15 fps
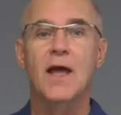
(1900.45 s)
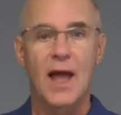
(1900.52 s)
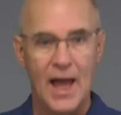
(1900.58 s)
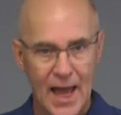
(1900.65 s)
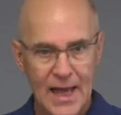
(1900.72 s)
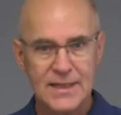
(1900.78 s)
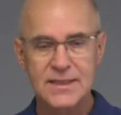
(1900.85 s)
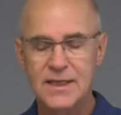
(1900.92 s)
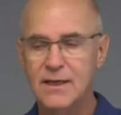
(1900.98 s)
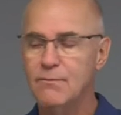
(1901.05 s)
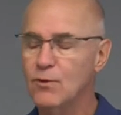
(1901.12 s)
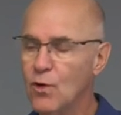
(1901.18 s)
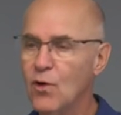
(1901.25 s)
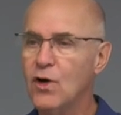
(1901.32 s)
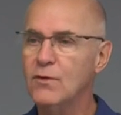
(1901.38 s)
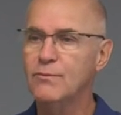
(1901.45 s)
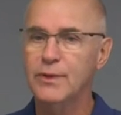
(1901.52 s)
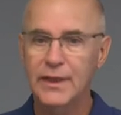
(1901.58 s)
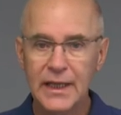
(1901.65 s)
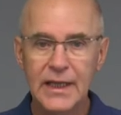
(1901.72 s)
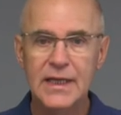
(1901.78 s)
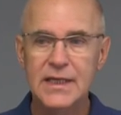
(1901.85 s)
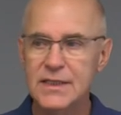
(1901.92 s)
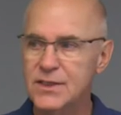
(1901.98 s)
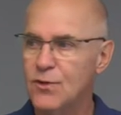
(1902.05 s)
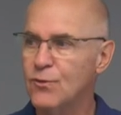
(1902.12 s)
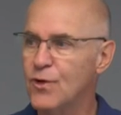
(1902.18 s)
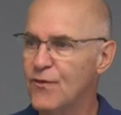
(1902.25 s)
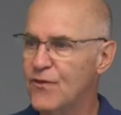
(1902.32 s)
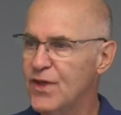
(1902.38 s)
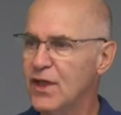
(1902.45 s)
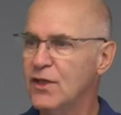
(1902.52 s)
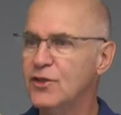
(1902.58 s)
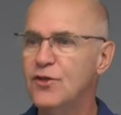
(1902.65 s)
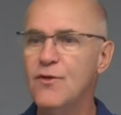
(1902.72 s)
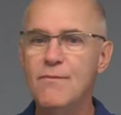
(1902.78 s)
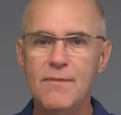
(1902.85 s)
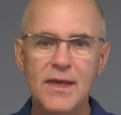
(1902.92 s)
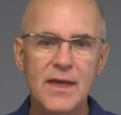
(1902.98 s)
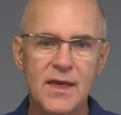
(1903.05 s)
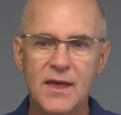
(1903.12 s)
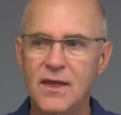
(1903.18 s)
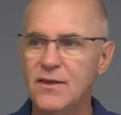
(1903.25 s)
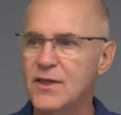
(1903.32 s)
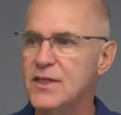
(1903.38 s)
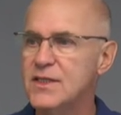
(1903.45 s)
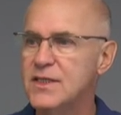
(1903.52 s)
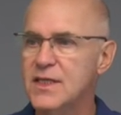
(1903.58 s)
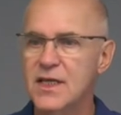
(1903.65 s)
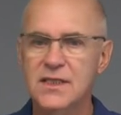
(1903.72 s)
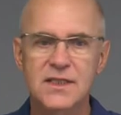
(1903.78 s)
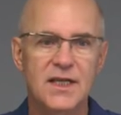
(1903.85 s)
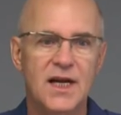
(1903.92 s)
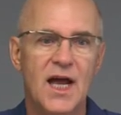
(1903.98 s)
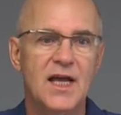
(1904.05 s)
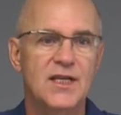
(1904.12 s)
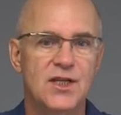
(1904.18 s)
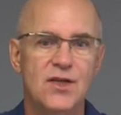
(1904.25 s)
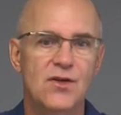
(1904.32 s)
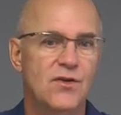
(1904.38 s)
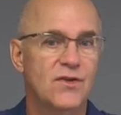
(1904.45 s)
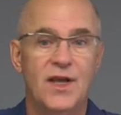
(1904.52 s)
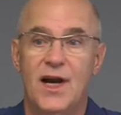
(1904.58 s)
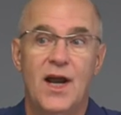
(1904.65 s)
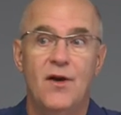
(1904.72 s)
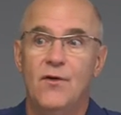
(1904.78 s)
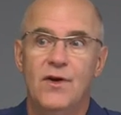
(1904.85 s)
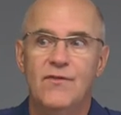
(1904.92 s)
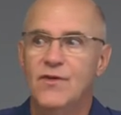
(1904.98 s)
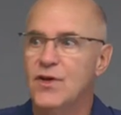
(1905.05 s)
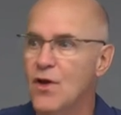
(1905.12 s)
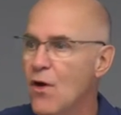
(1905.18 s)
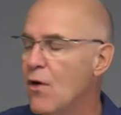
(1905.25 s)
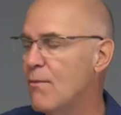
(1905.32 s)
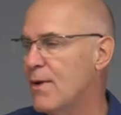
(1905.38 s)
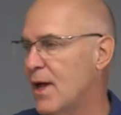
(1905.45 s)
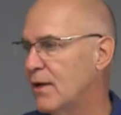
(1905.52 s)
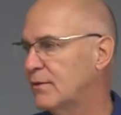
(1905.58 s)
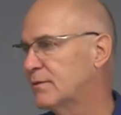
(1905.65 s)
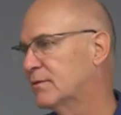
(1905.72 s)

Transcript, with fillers: Ask Him, Lord, please reveal to me the sins that I do that I don't even know about.